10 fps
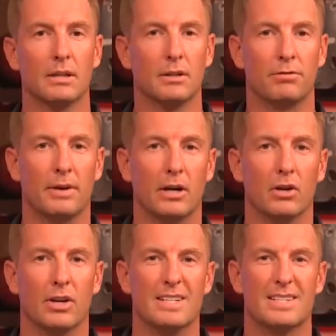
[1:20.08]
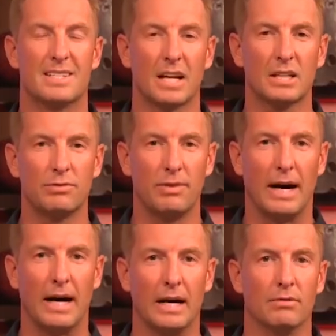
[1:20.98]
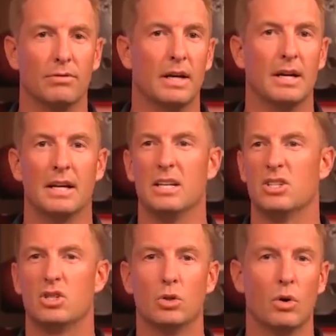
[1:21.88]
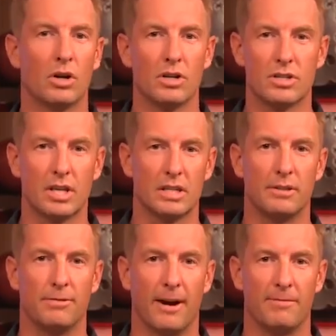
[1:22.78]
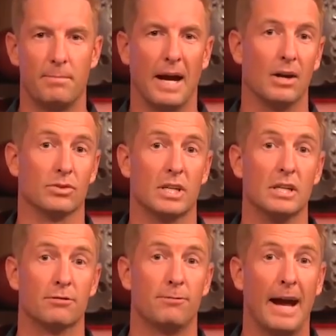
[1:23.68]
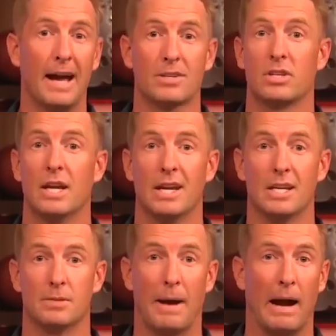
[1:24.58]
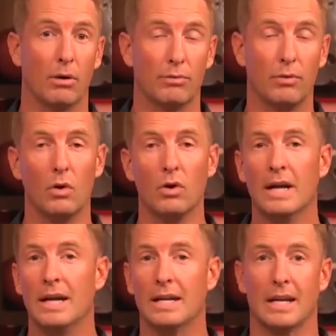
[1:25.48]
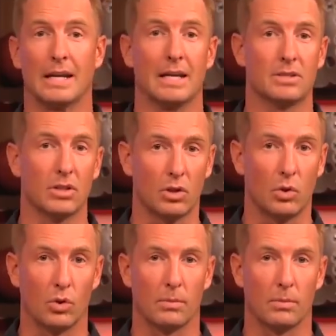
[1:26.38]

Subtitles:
Clelin Ferrell is 6'5". He's 265 pounds. He's fast. He's powerful. He can get to the